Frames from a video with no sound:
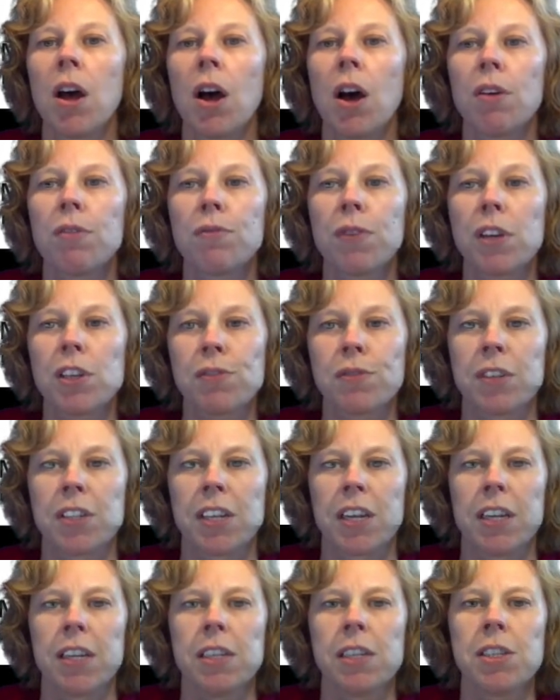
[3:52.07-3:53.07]
A
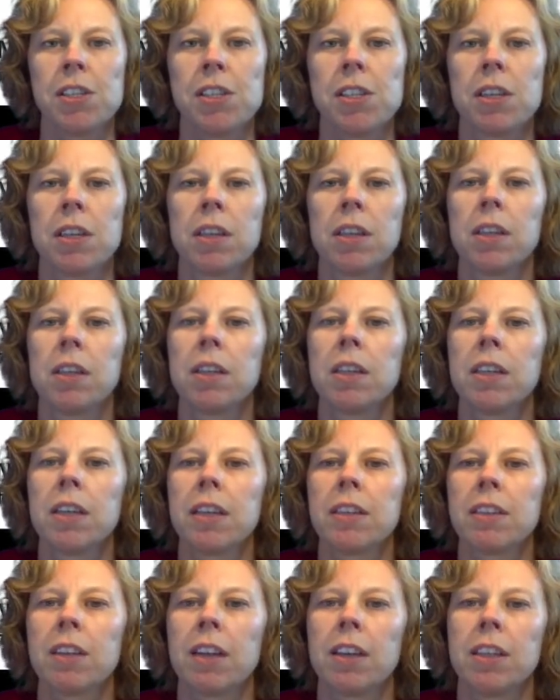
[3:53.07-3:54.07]
phosphatase
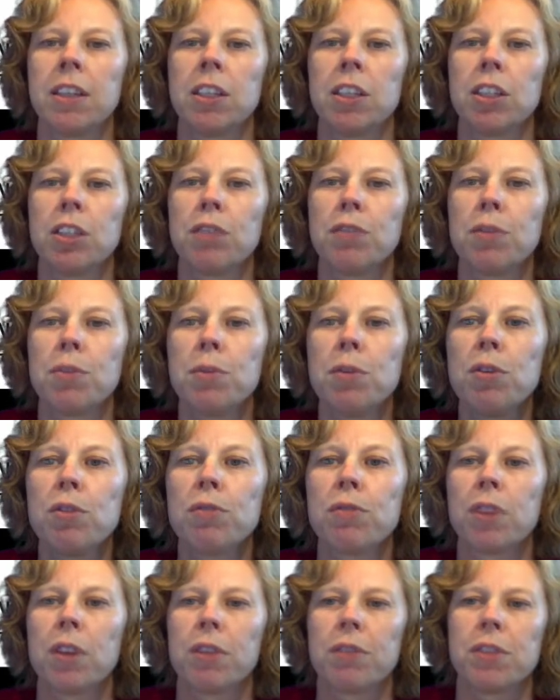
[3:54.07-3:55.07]
catalyzes the
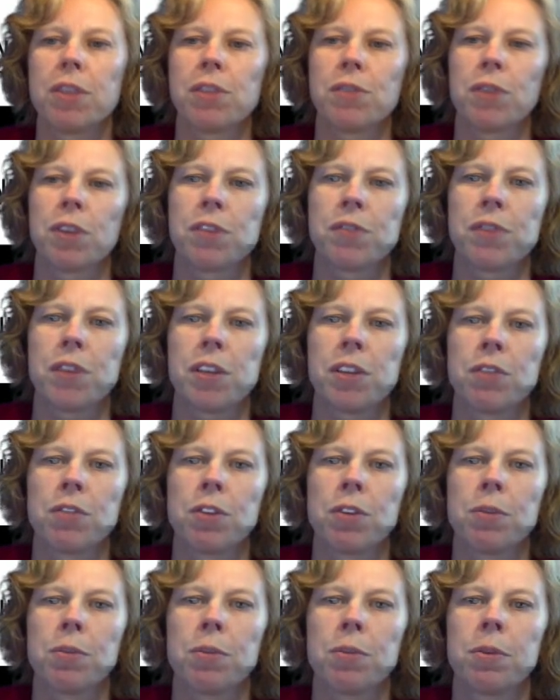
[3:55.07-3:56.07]
removal of this phosphate
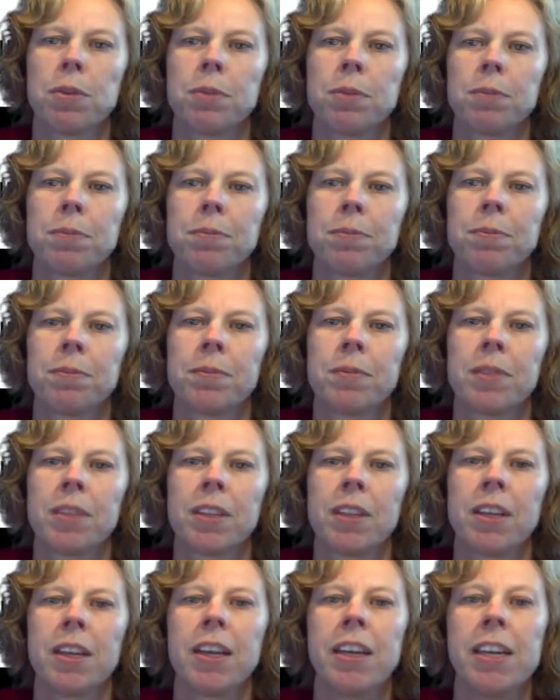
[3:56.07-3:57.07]
group.
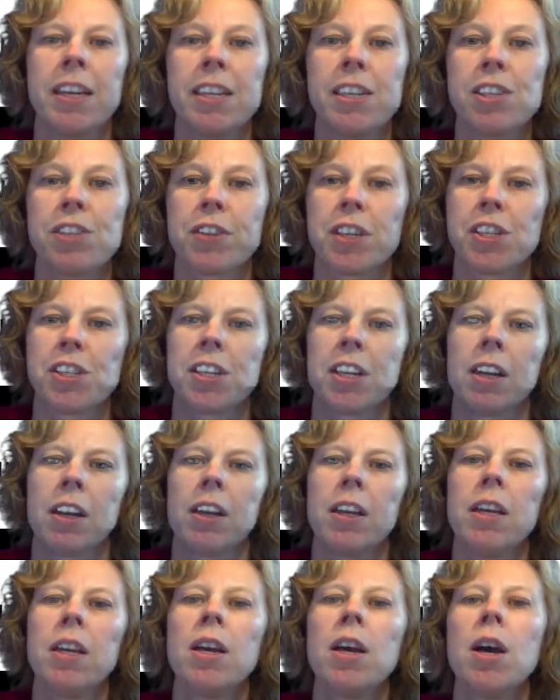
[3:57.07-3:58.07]

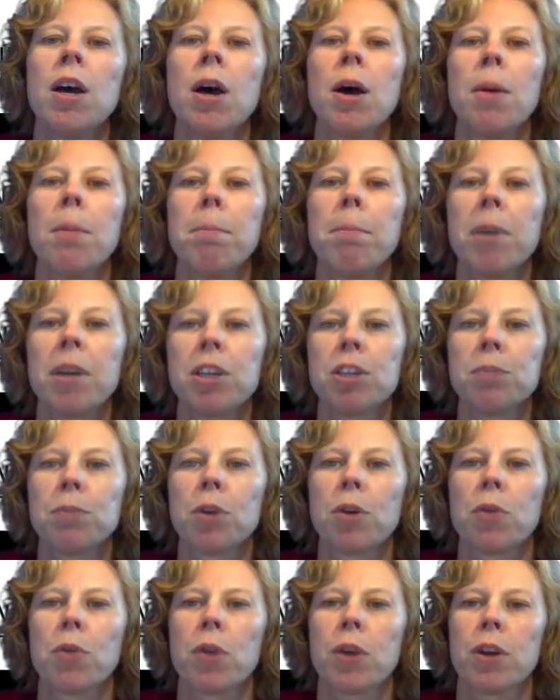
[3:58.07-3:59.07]
Interestingly, much
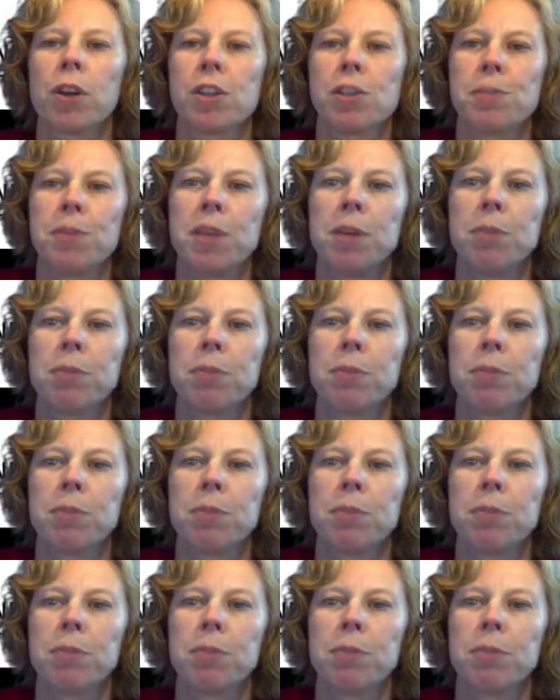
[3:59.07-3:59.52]
more work is being